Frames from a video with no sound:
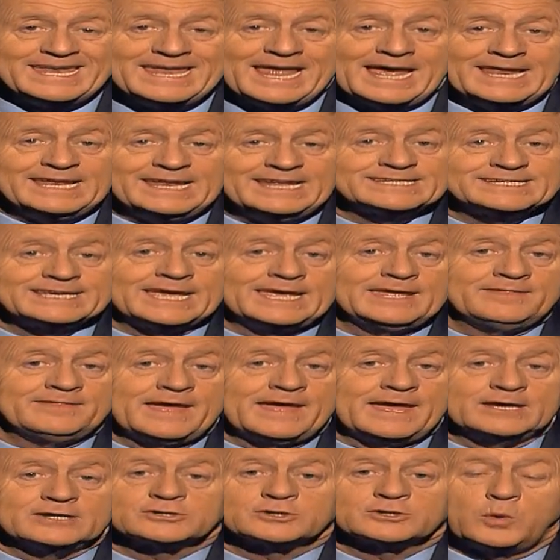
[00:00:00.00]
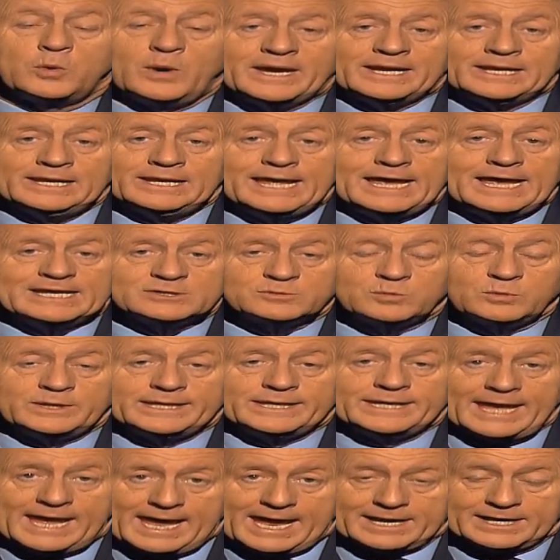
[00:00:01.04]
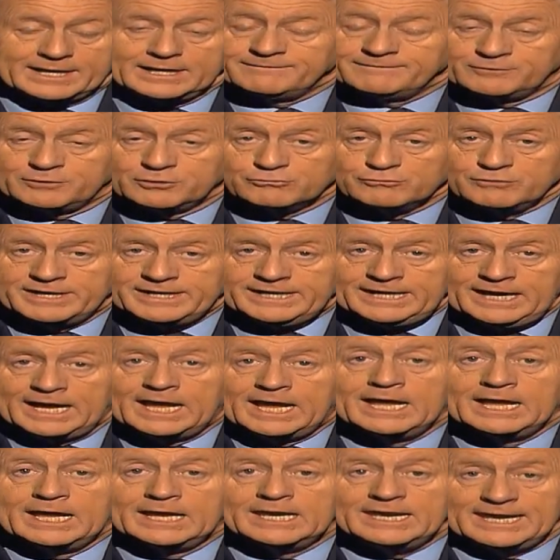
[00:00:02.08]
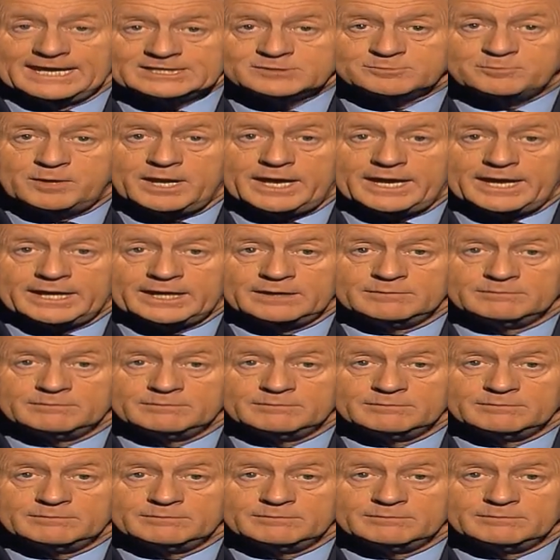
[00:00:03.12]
Now, let's get you there as quickly as we can. If you're ready, let's play.